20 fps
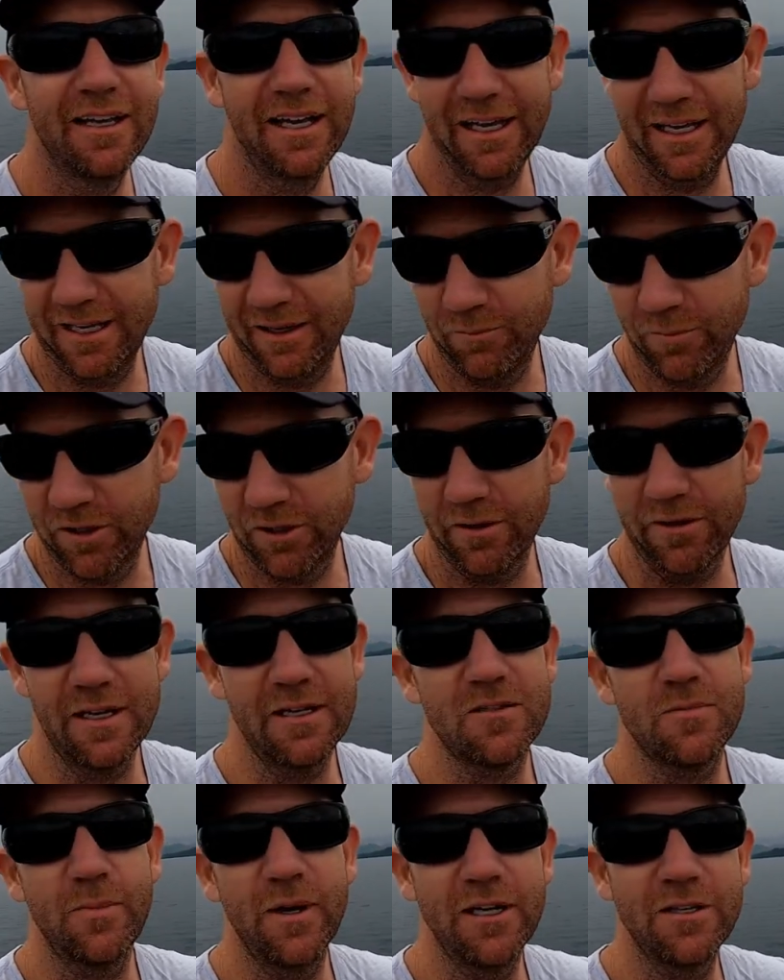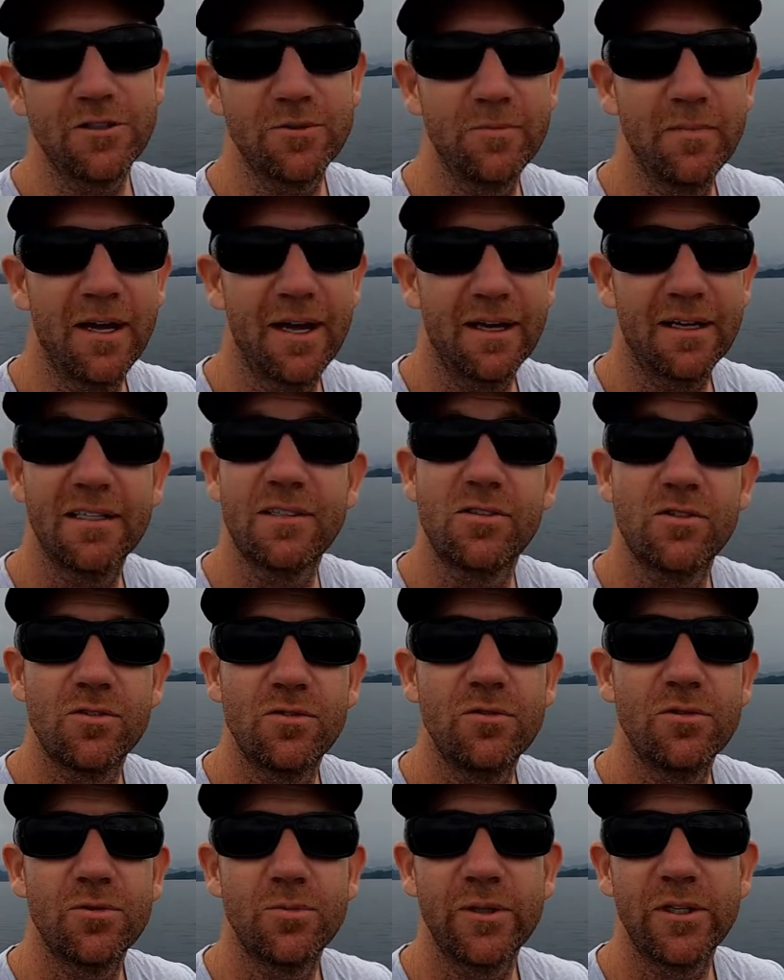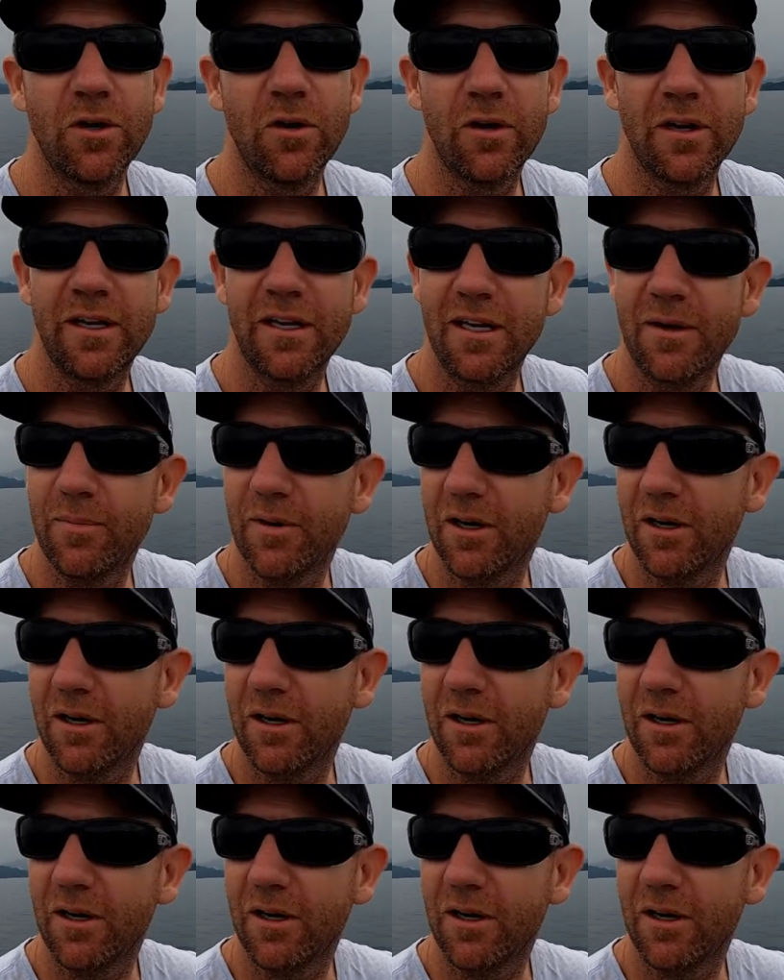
and we got that Spanish mac as soon as we got here,